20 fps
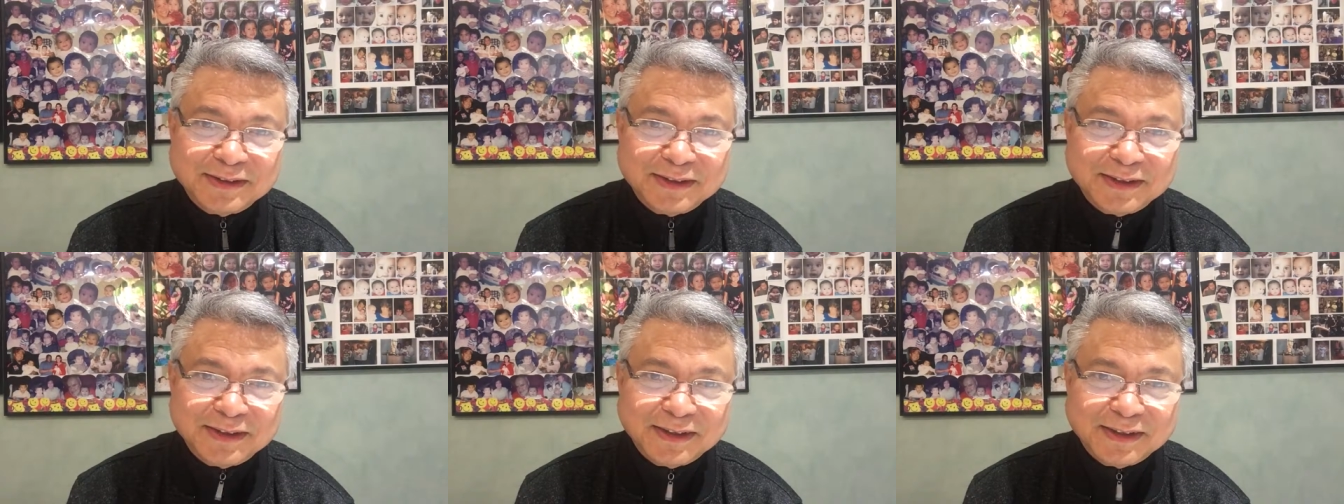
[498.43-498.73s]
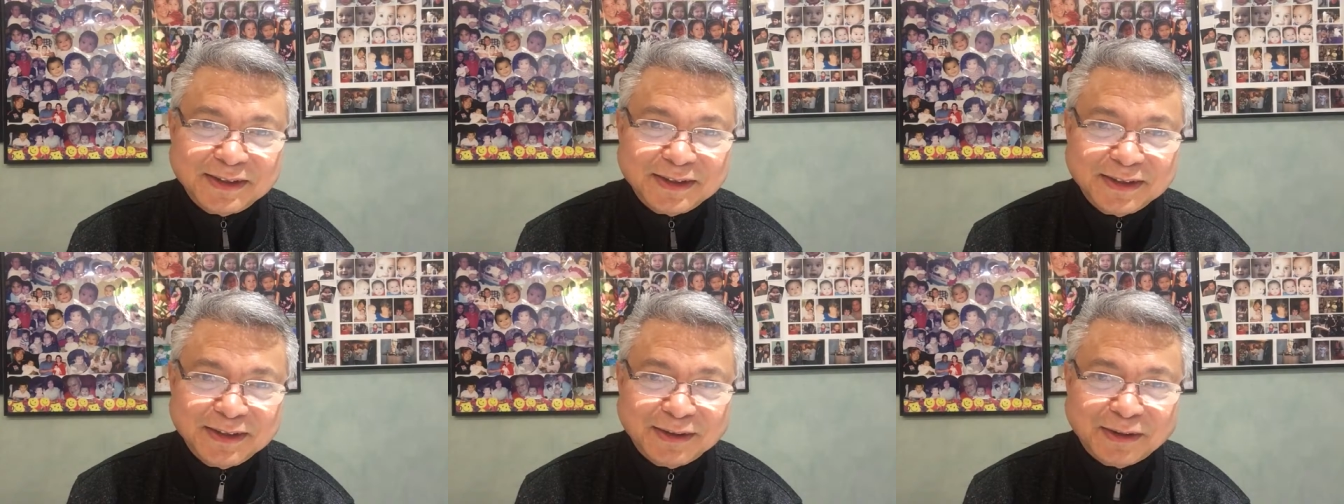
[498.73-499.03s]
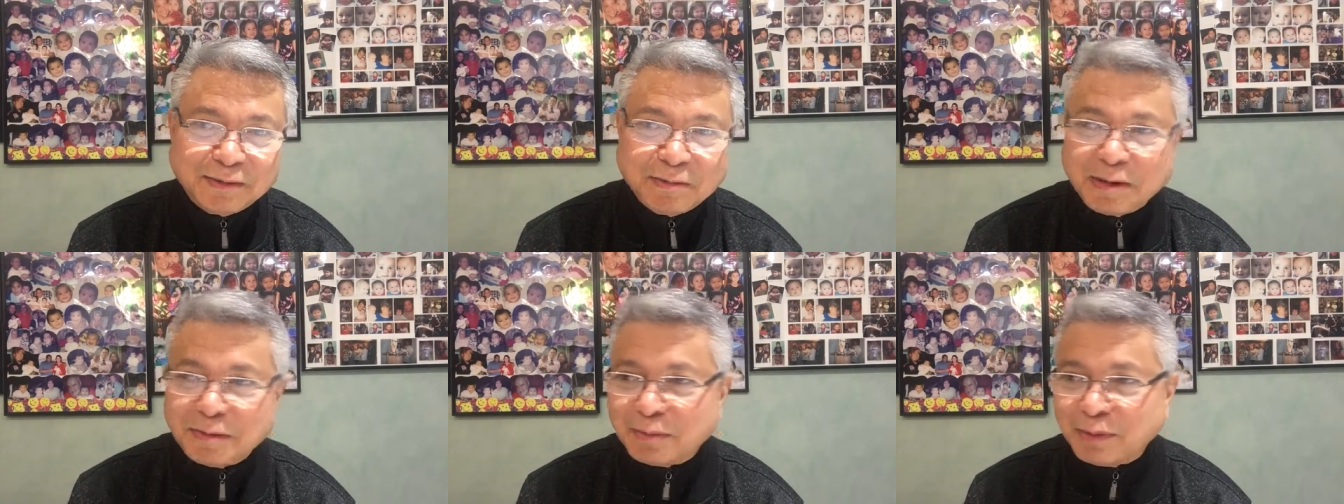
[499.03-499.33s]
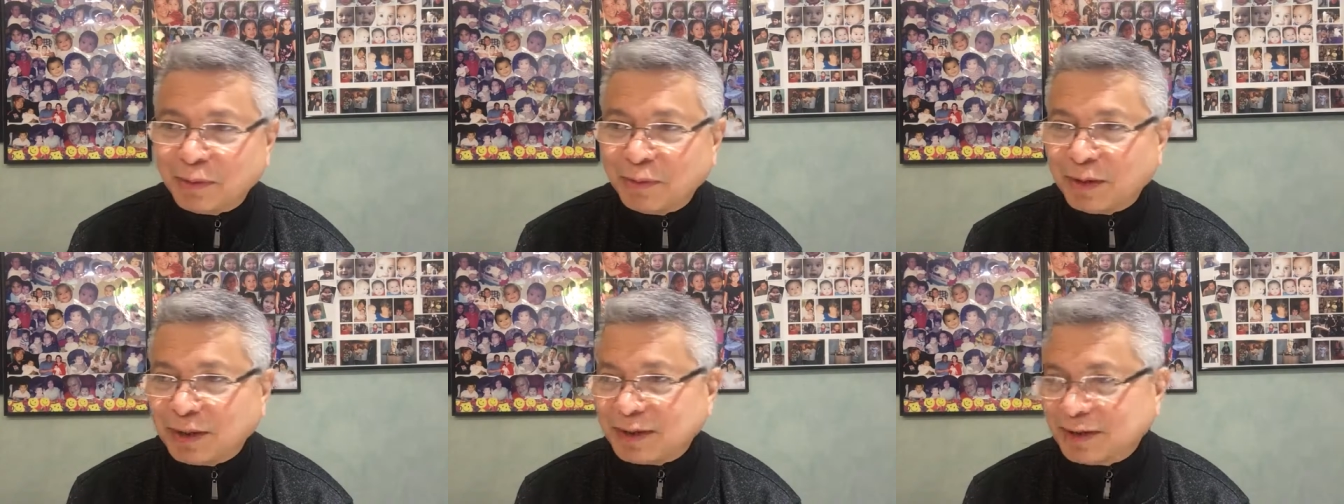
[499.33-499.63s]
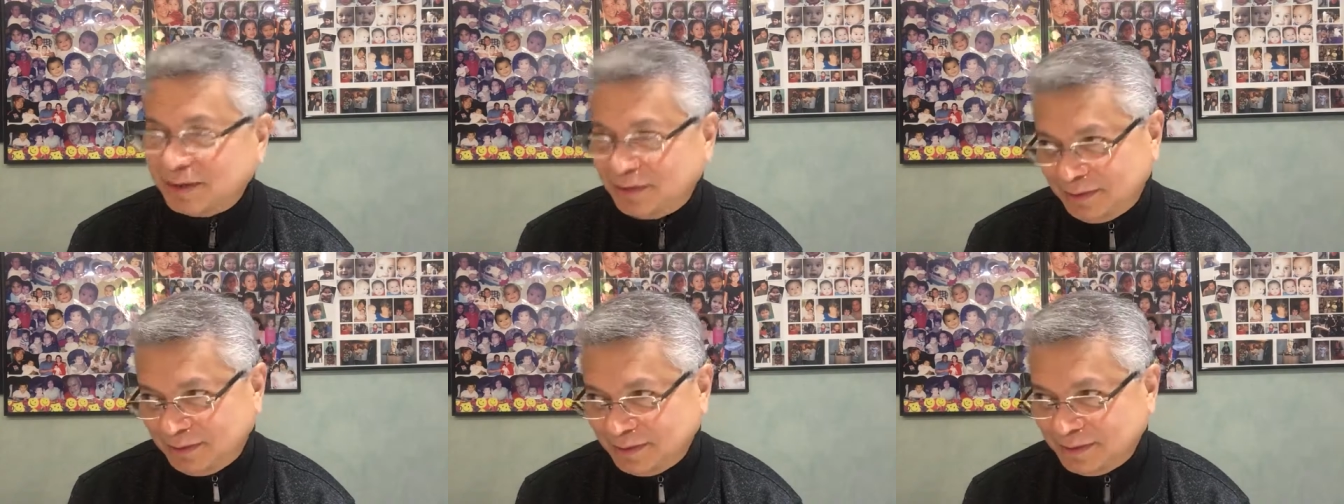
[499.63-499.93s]
You remember what
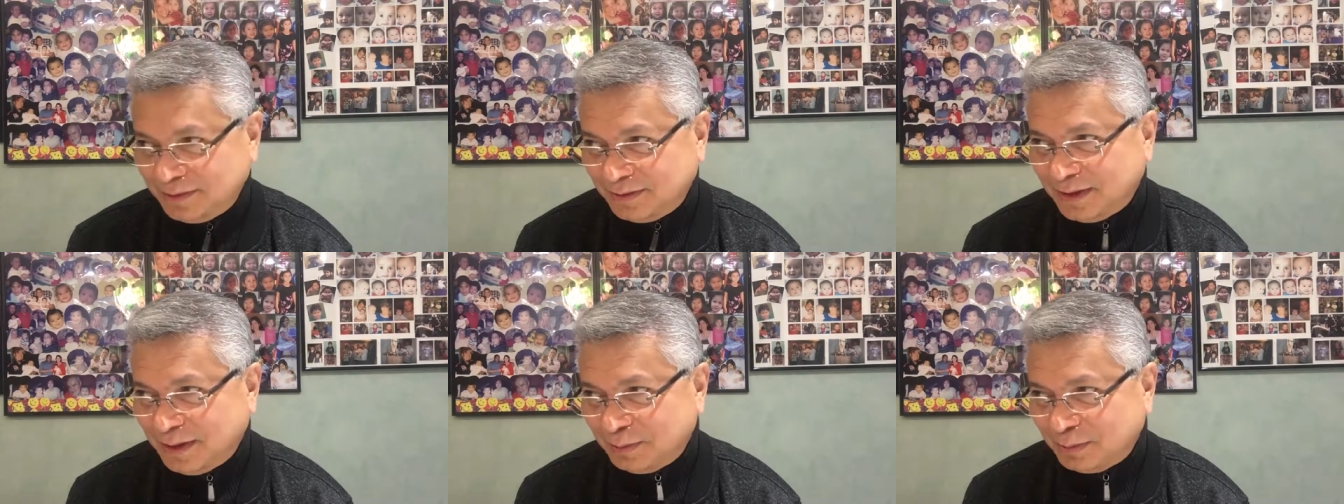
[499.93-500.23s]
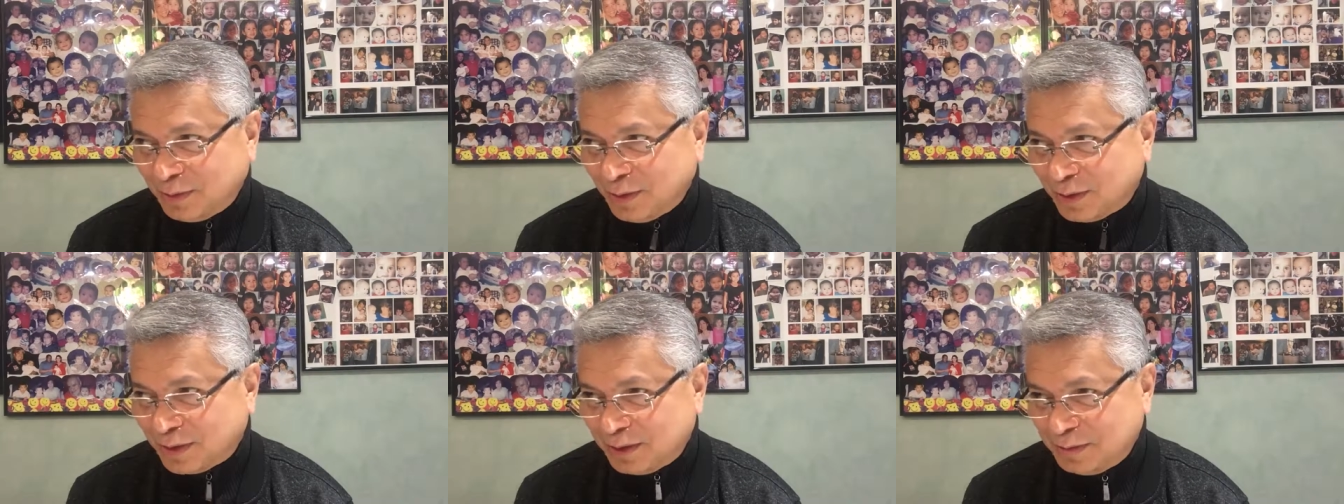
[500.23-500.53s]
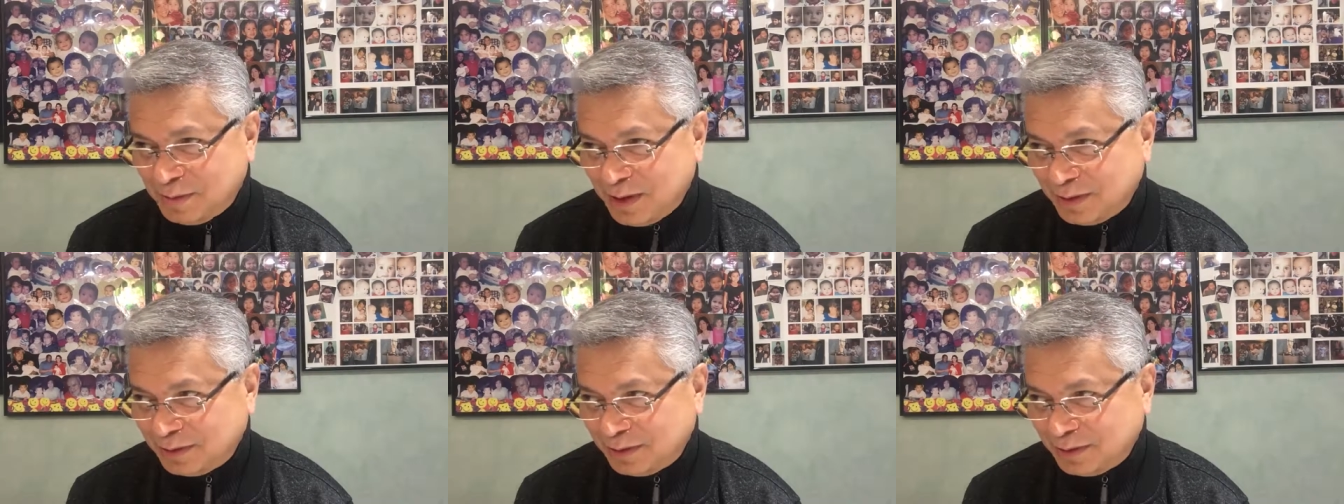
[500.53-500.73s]
I'm talking about?